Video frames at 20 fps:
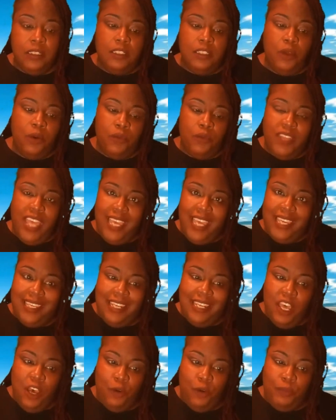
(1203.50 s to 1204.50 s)
So that
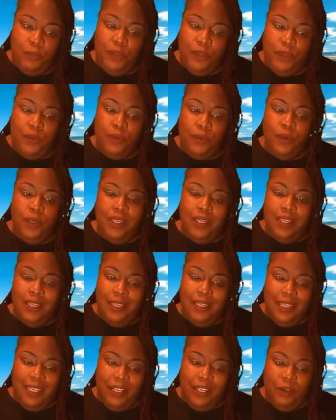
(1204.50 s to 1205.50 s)
can help you.
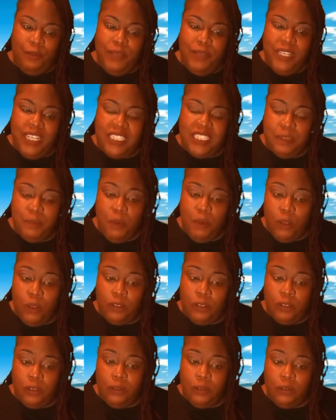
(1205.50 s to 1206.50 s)
It'll be a
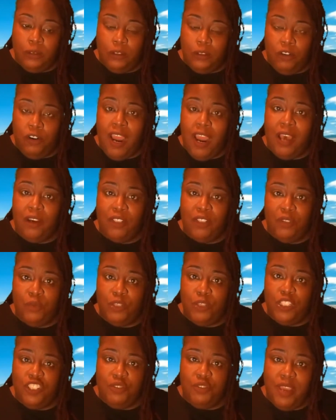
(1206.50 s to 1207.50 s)
smaller crowd
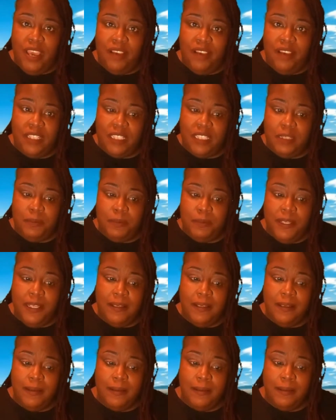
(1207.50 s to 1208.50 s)
in which you have to
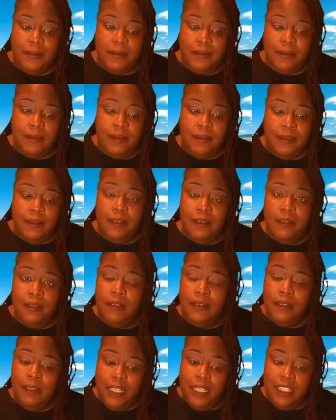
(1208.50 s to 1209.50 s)
speak.
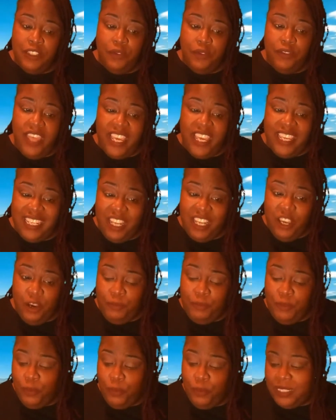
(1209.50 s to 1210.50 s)
And so that can
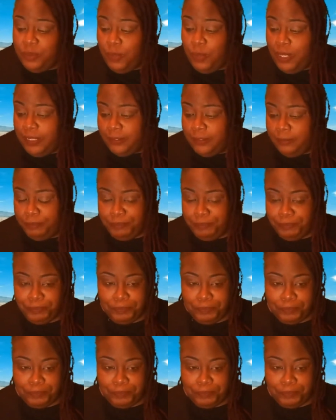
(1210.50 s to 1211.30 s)
help you as well.